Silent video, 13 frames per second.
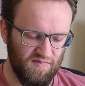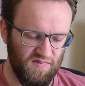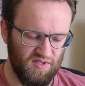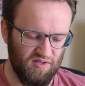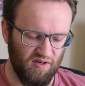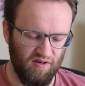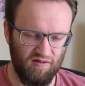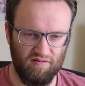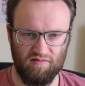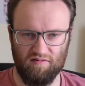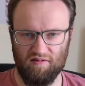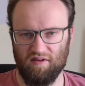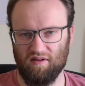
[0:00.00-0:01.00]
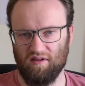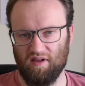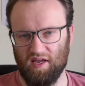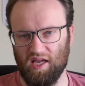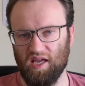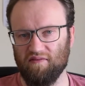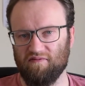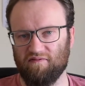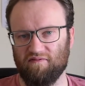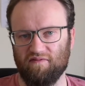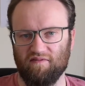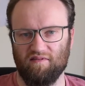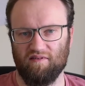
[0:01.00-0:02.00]
So if
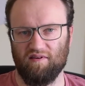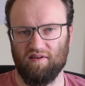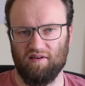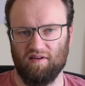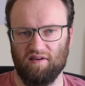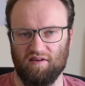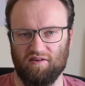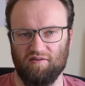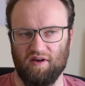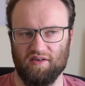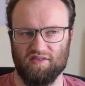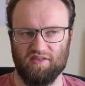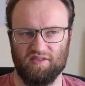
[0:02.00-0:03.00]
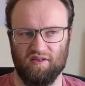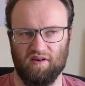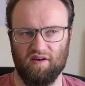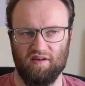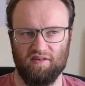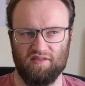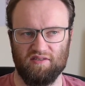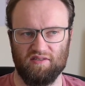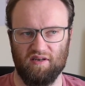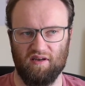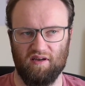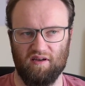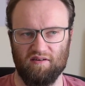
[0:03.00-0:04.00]
you exercise
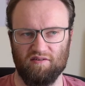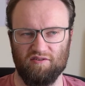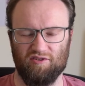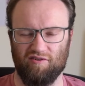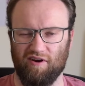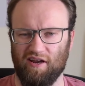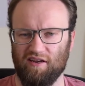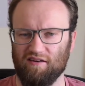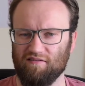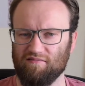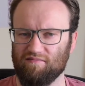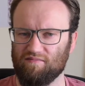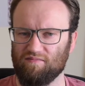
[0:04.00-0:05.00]
and train,